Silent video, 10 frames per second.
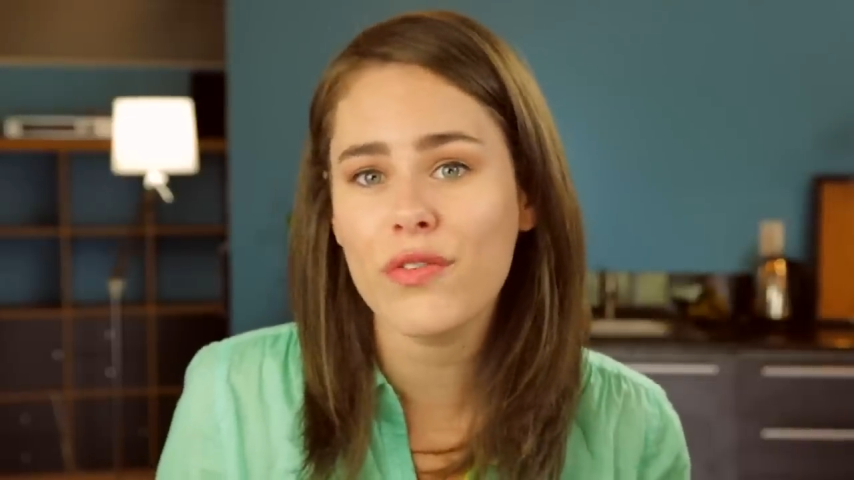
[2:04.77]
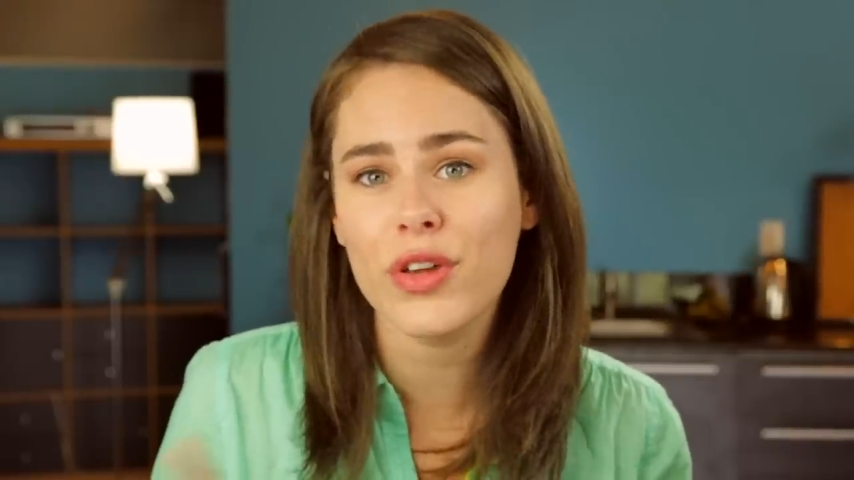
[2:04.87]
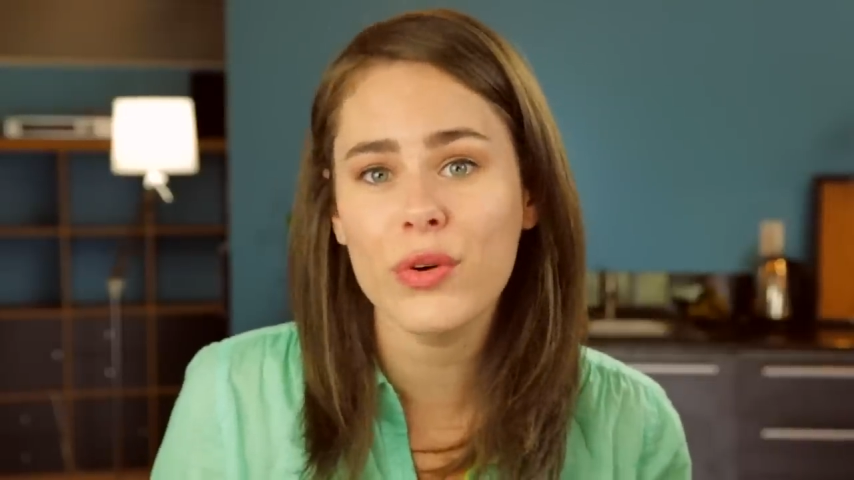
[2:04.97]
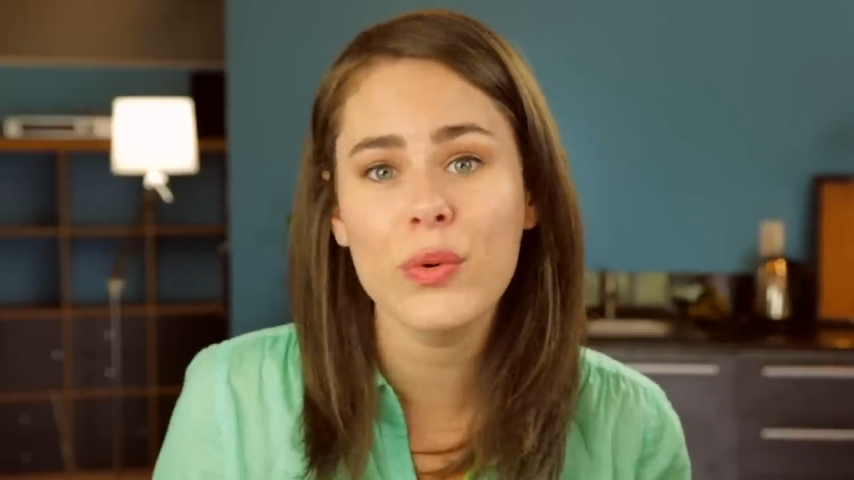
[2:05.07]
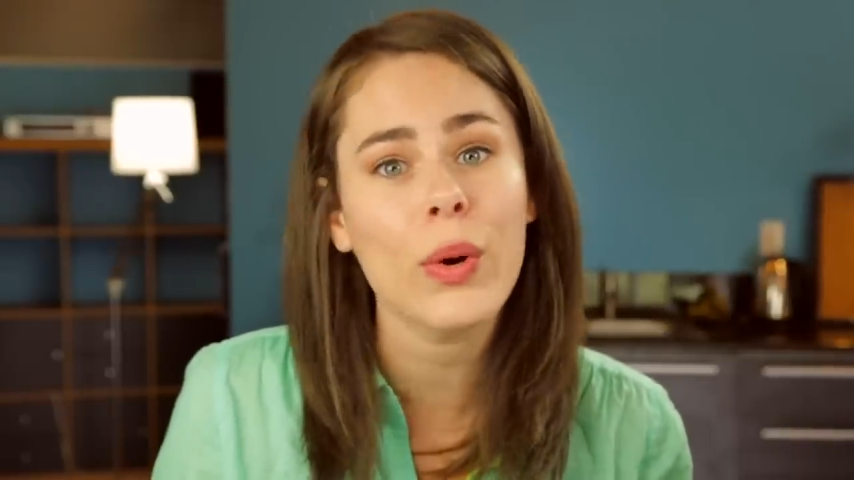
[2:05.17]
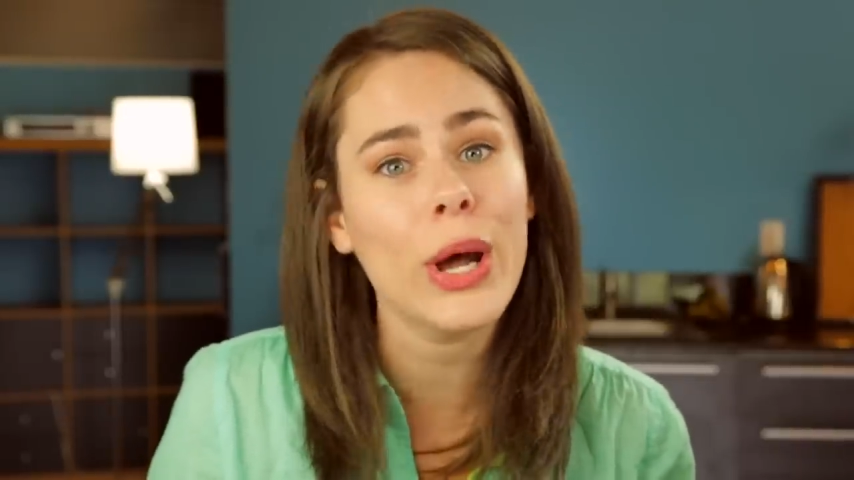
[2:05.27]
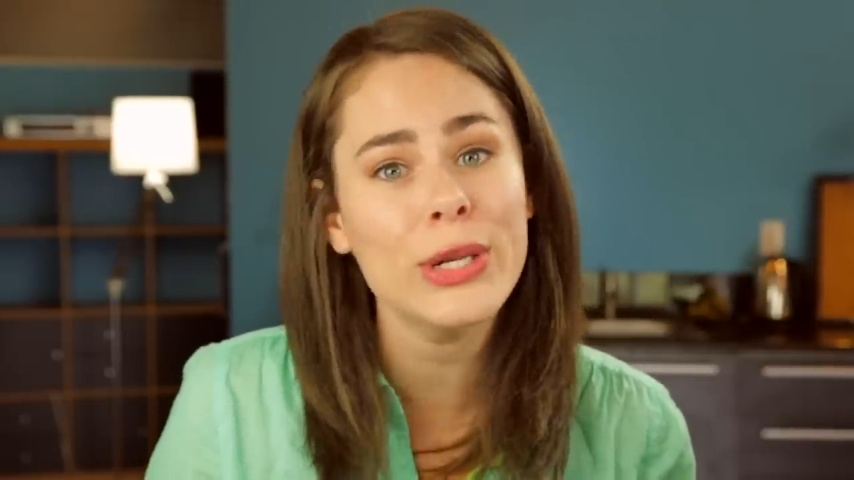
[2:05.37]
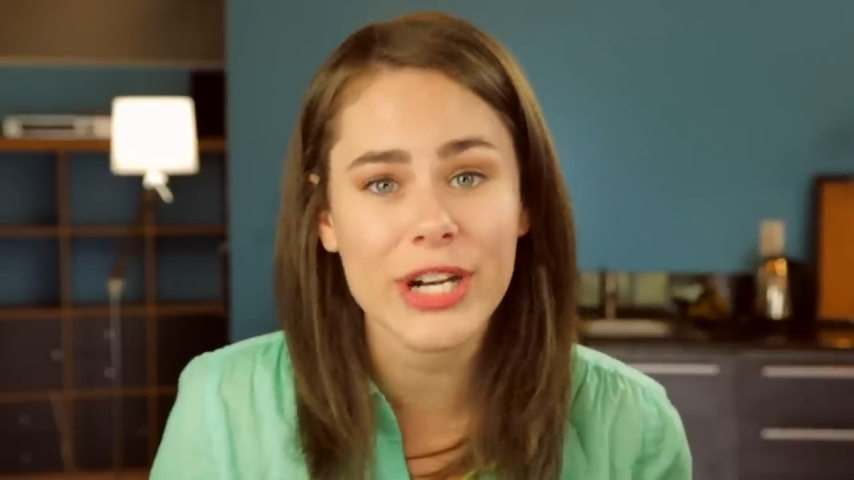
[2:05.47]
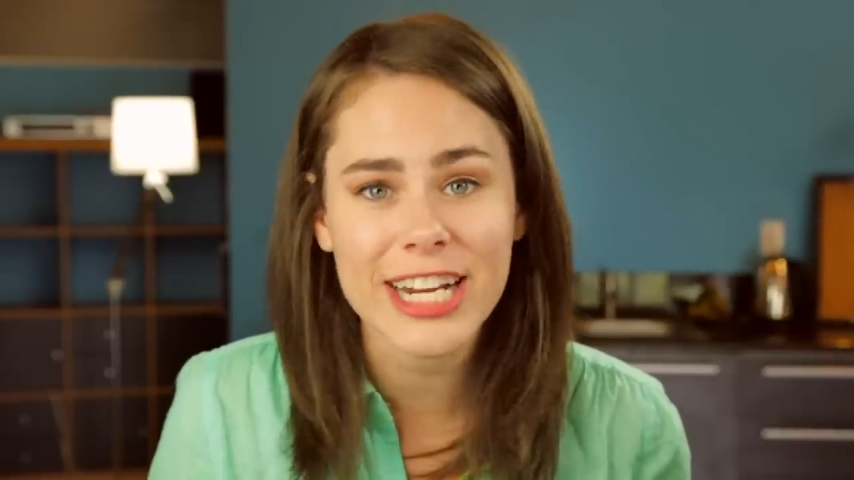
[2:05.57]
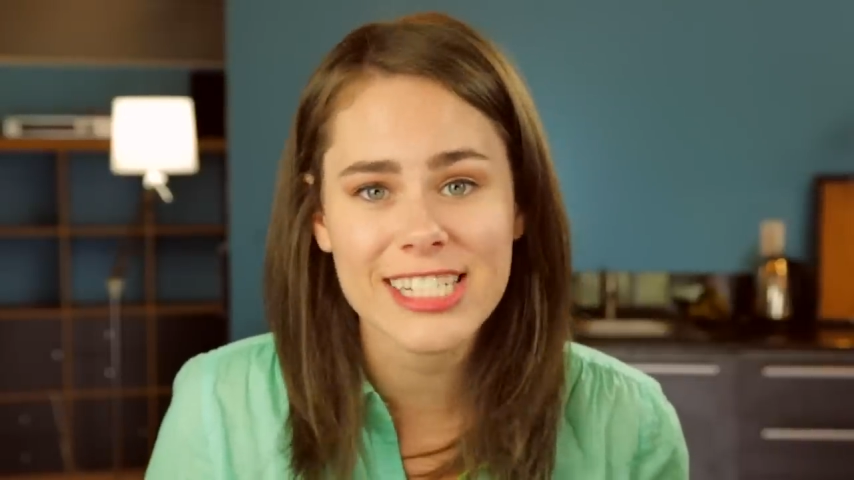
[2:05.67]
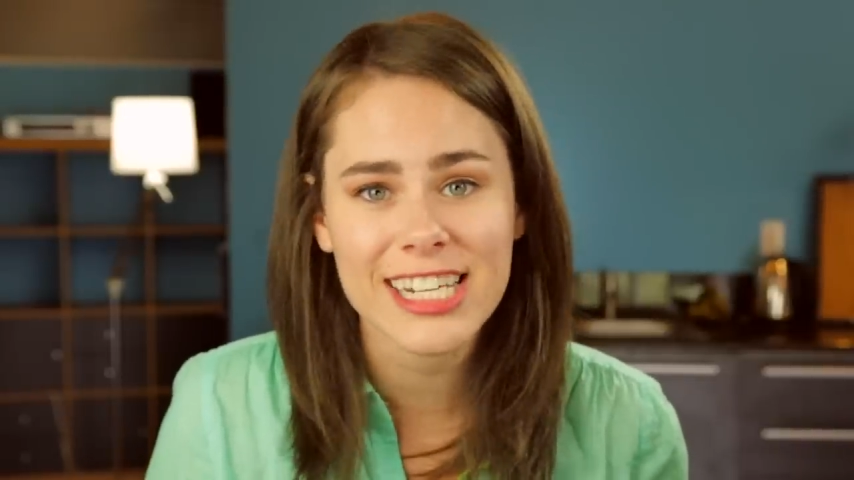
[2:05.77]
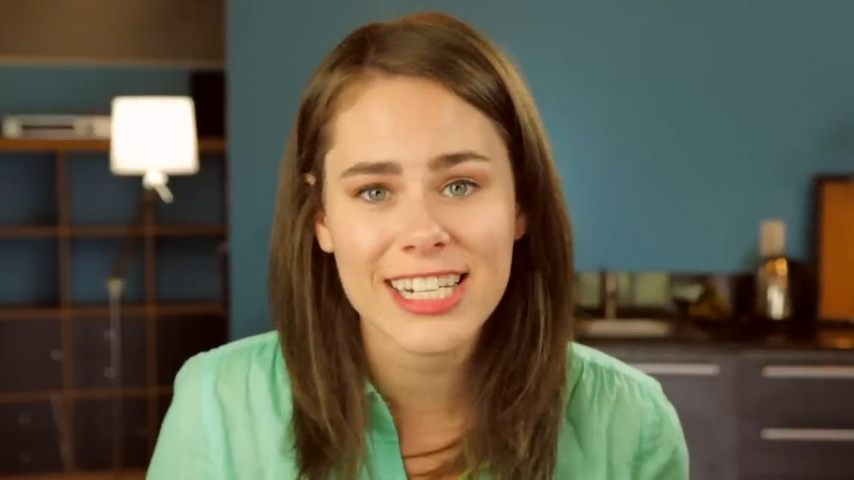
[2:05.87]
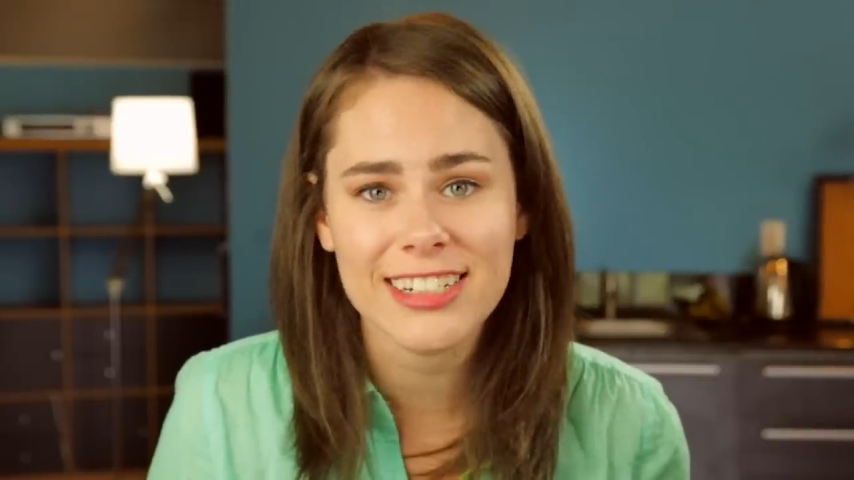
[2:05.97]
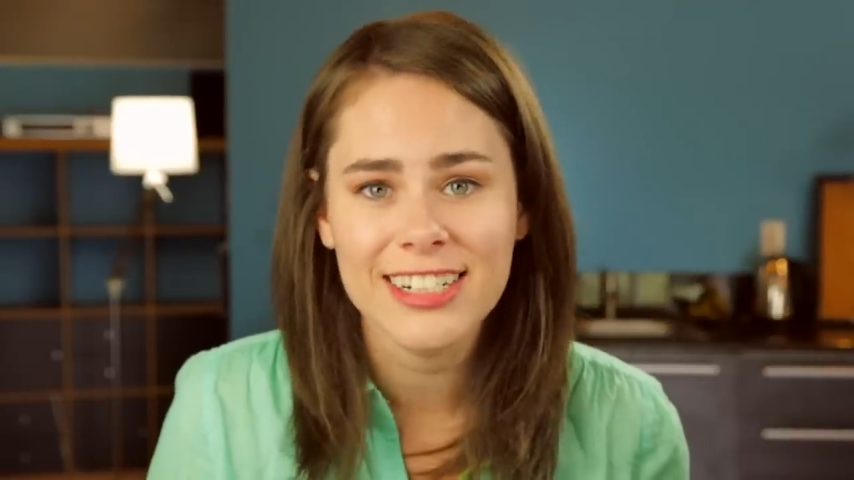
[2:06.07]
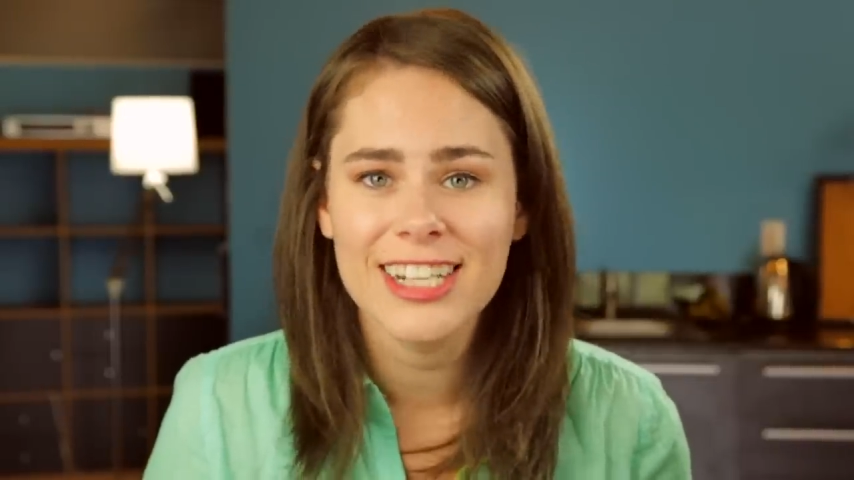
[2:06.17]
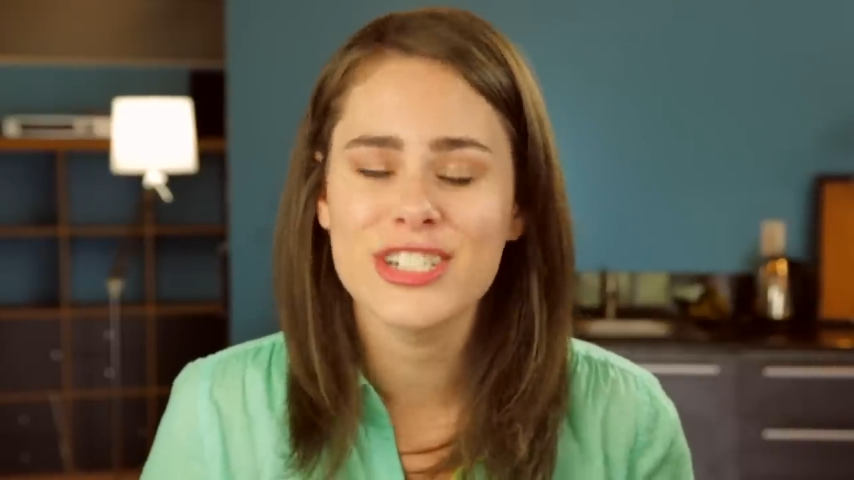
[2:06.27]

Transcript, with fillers: of you who are under 18,